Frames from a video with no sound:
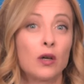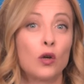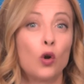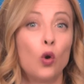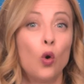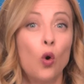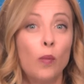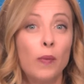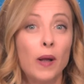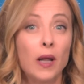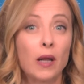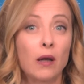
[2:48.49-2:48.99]
the
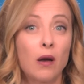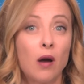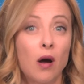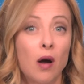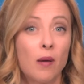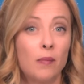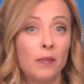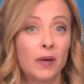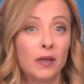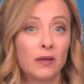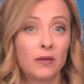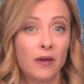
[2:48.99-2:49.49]
Global
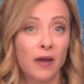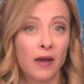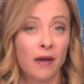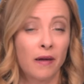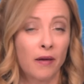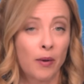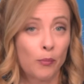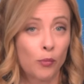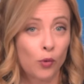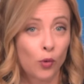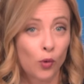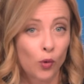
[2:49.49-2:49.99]
Combat
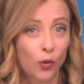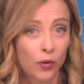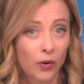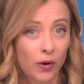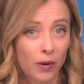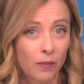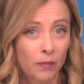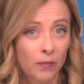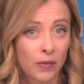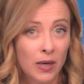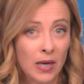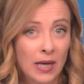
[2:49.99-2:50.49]
Air
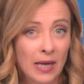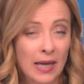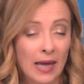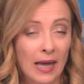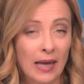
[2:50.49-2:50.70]
Programme,